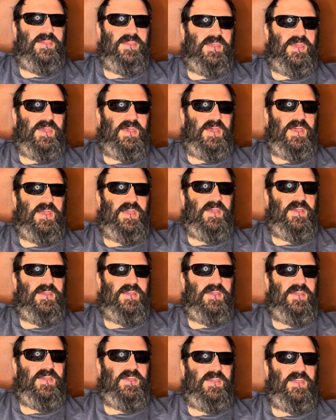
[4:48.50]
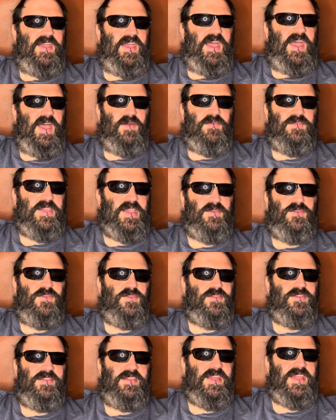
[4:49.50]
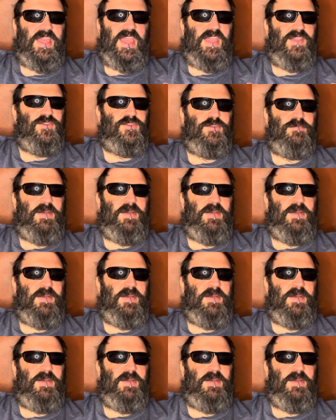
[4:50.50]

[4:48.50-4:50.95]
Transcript: Uh, I was actually just engaged